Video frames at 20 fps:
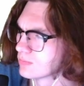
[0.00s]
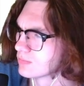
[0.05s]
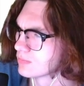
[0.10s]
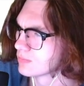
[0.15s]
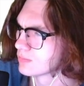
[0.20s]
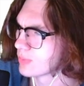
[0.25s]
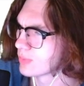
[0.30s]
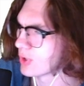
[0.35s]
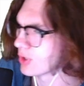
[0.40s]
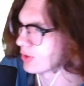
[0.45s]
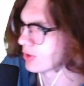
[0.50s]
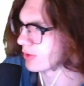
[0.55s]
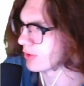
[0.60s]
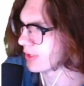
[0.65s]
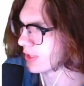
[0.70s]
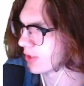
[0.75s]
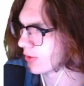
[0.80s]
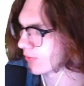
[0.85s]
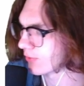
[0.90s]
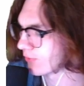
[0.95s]
per
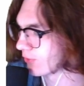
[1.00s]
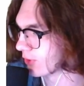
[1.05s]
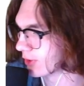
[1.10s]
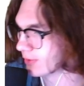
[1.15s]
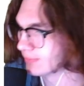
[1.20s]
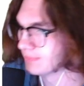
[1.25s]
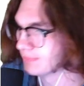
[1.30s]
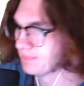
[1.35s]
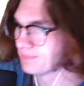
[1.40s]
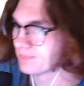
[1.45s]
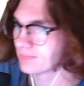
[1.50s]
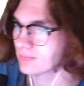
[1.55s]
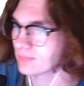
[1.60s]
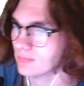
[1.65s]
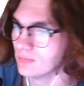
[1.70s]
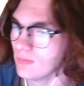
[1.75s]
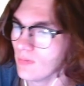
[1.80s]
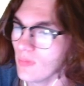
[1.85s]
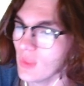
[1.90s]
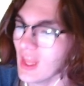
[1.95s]
linear foot.
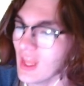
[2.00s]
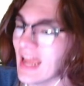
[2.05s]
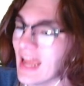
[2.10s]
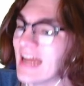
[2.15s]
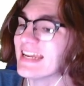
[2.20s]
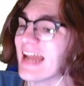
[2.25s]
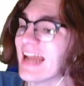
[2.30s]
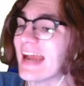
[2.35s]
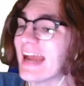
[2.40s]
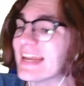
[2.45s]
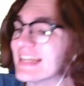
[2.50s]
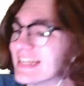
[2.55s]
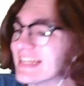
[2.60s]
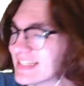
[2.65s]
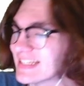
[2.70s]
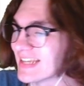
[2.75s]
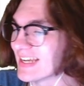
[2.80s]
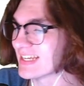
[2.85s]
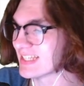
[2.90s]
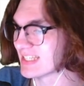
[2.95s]
A
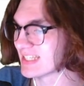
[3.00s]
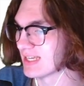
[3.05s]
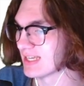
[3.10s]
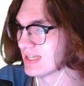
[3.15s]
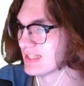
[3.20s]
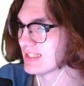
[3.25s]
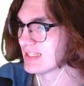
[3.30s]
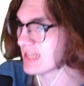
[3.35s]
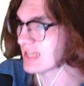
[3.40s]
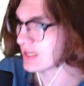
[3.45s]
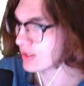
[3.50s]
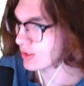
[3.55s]
96 single